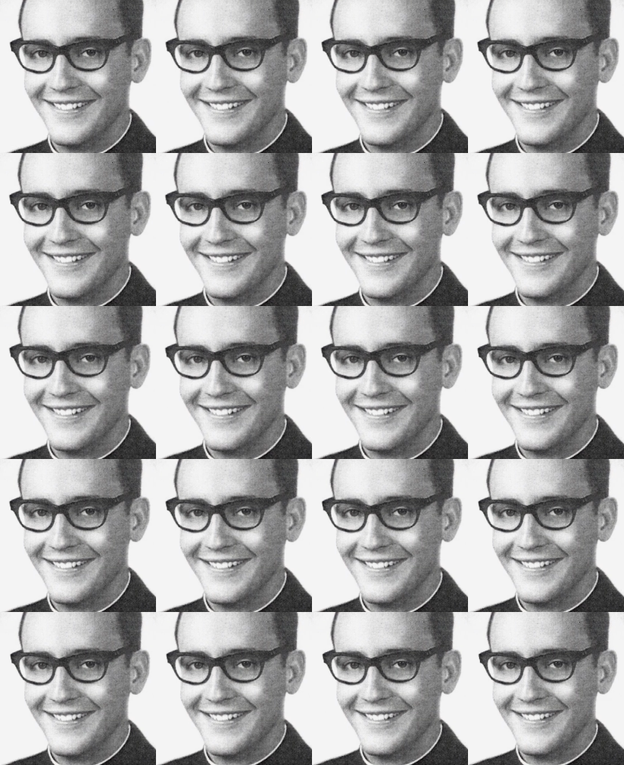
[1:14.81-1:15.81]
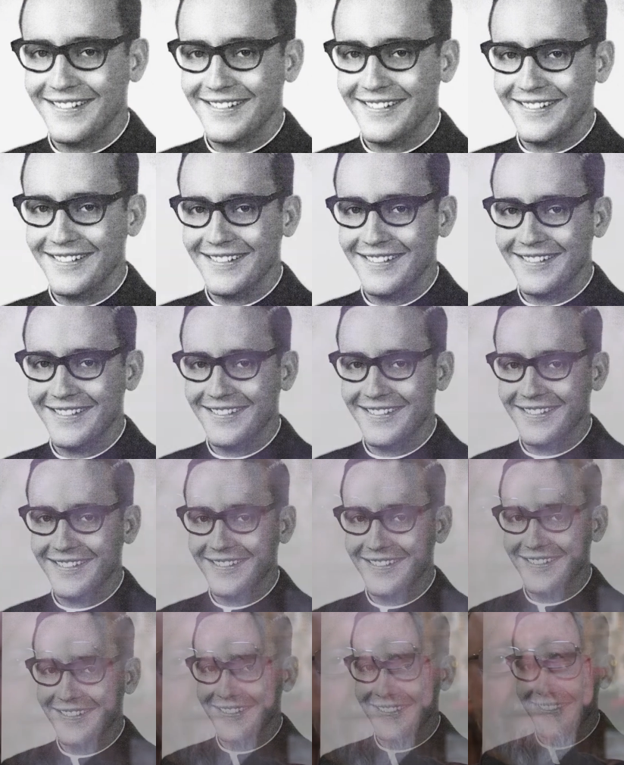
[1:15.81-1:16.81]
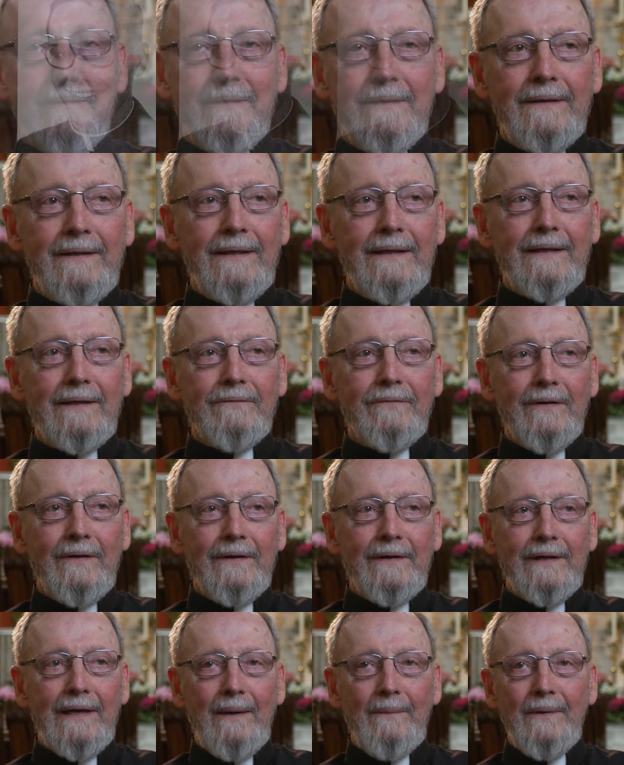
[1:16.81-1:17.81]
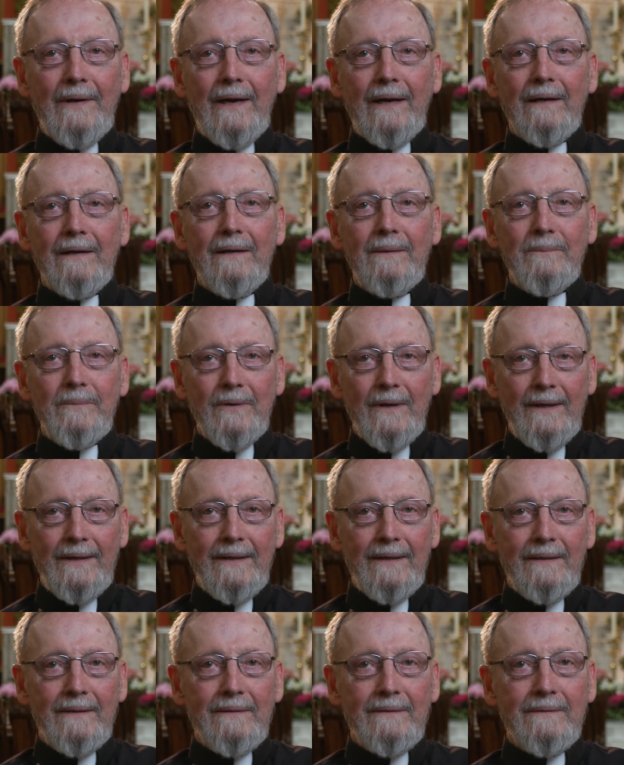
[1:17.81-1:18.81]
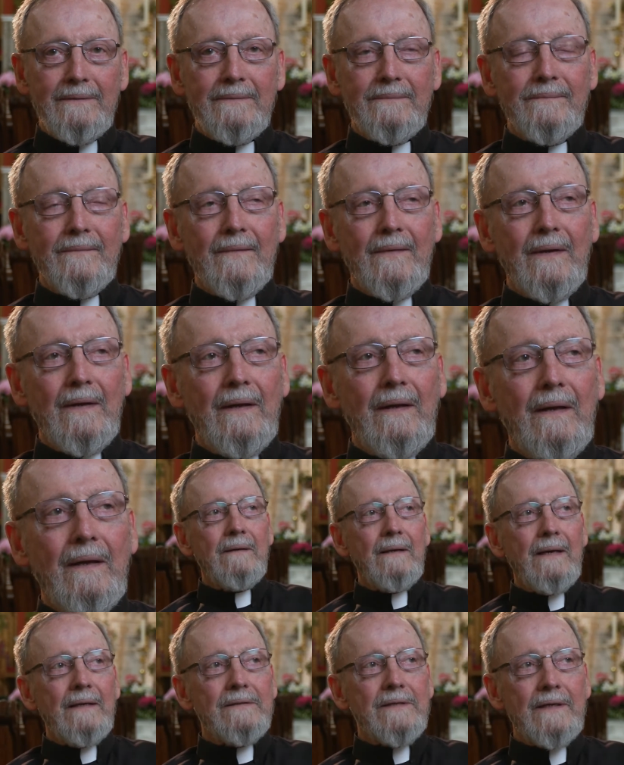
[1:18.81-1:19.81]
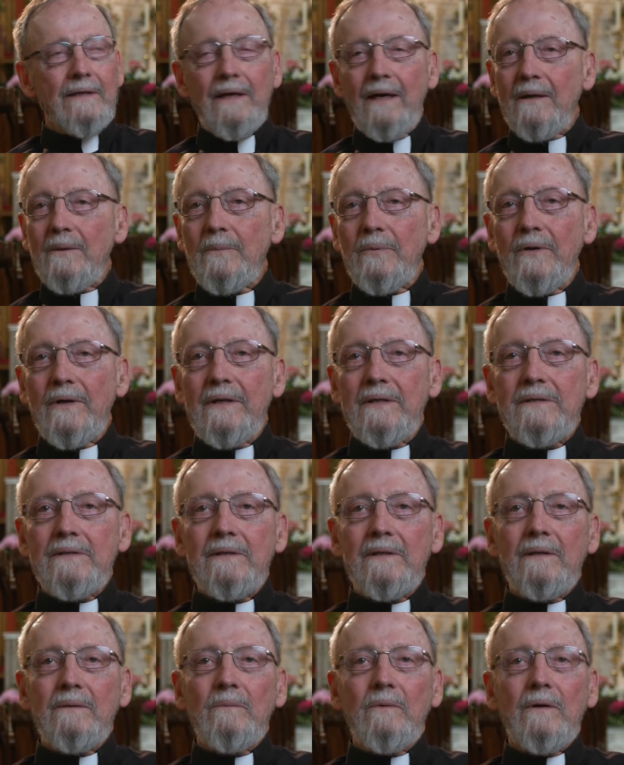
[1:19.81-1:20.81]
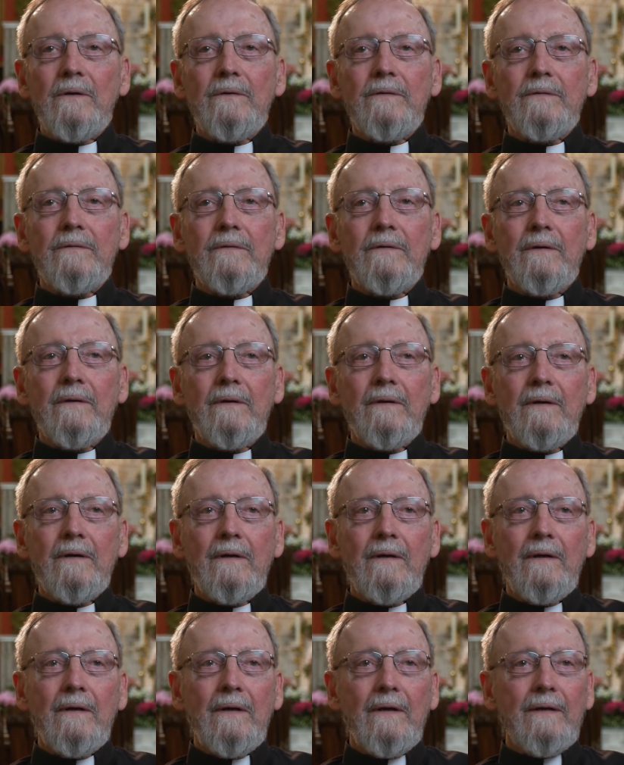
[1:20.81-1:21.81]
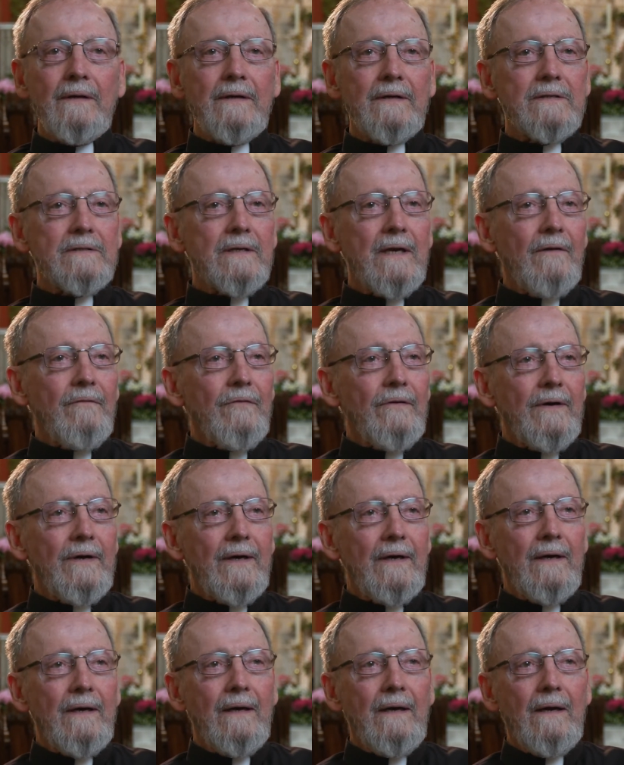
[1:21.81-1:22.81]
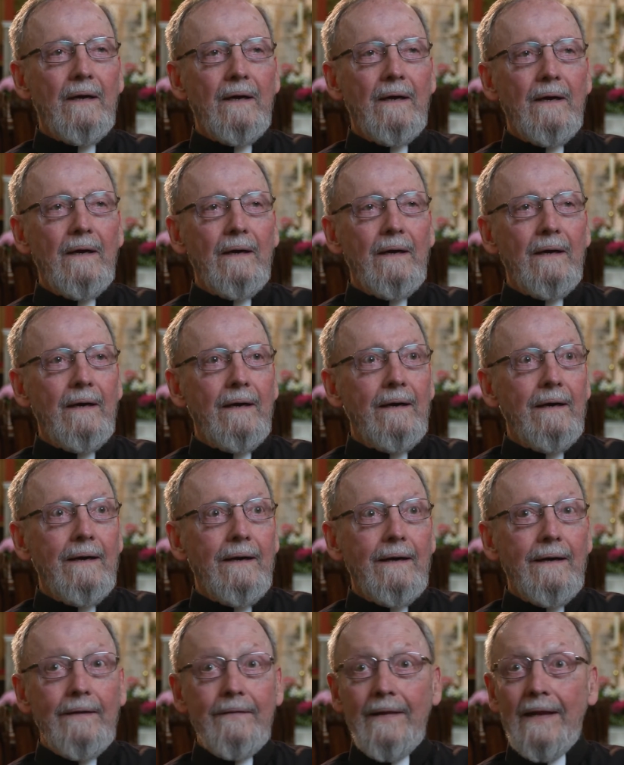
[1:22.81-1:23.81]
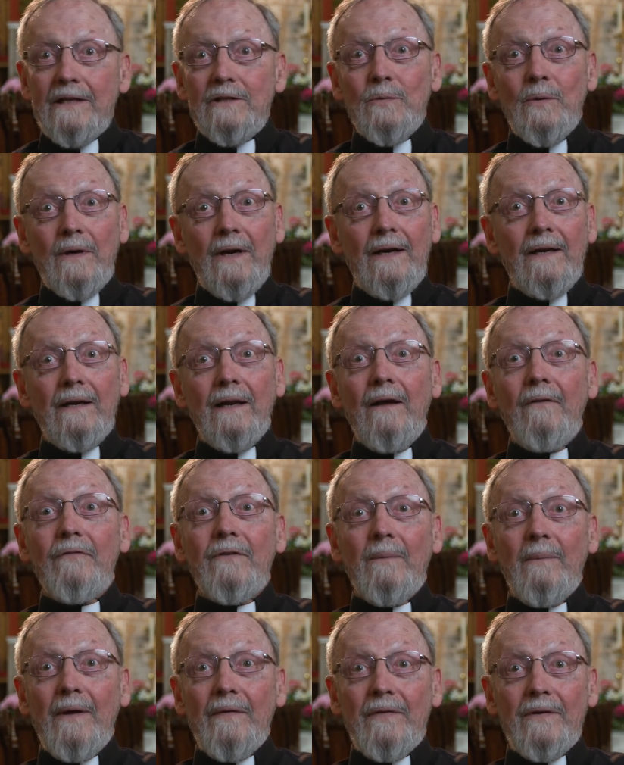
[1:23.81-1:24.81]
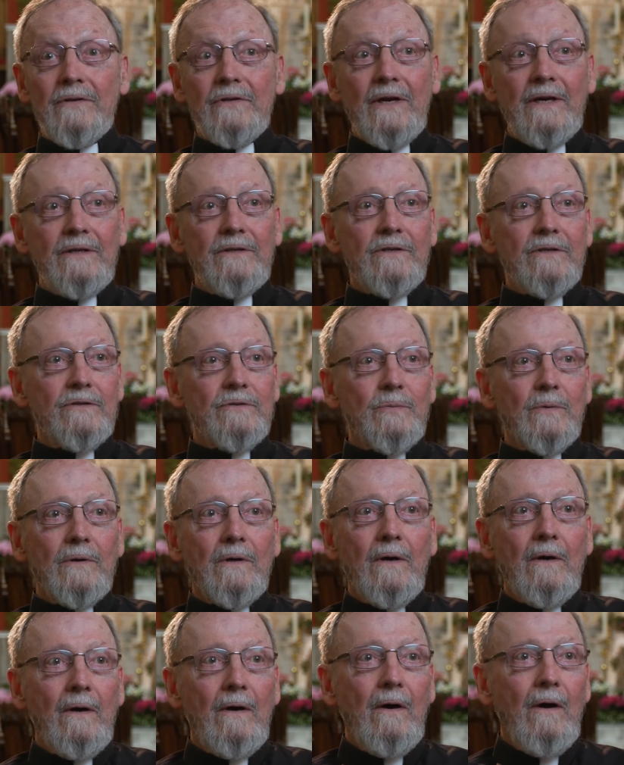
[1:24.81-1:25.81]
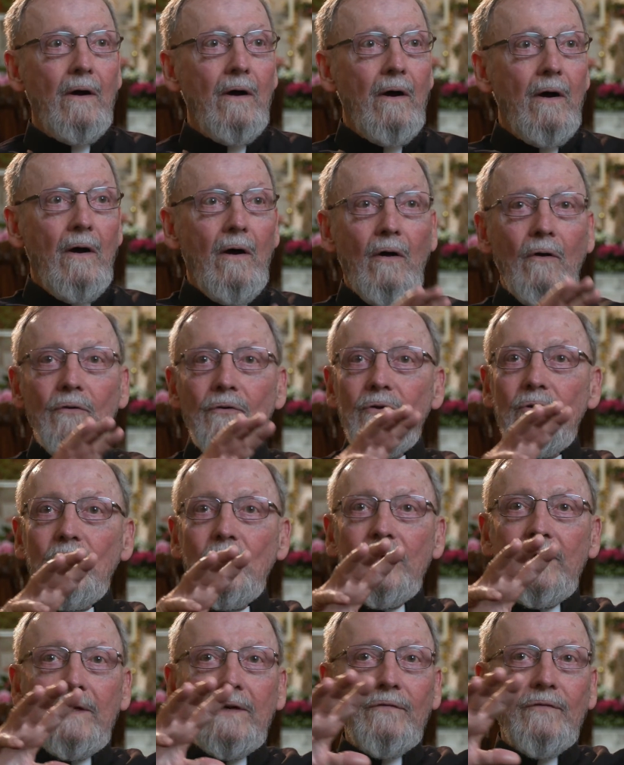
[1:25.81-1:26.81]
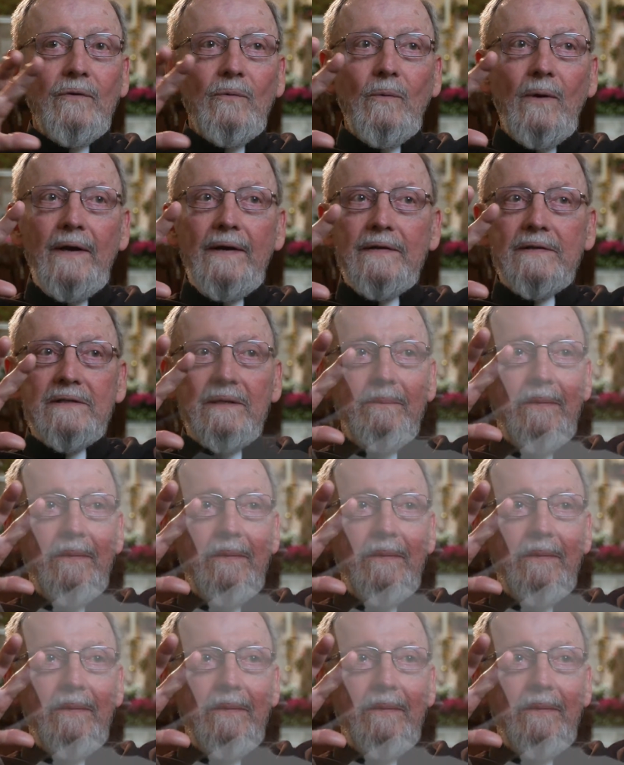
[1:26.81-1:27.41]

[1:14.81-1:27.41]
As a little kid, it was the tabernacle and kneeling in front of the tabernacle and praying. As a young priest, it was discovering, and that's what I loved about the changes, were all new and different ways to